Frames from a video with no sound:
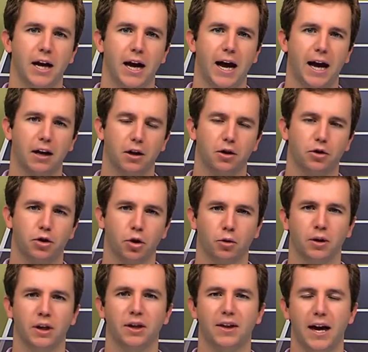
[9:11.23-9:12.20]
And
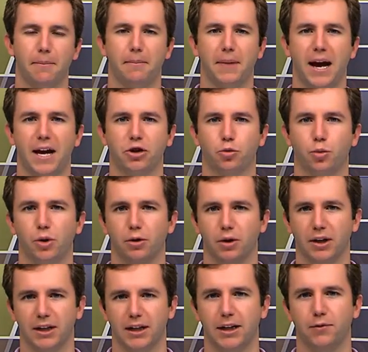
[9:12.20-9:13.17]
during that match, we are
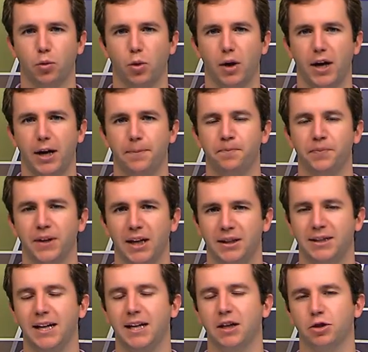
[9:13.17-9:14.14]
going to give away a
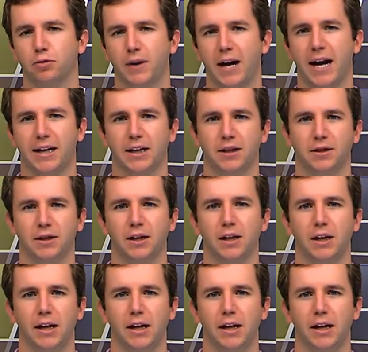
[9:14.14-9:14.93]
tennis racket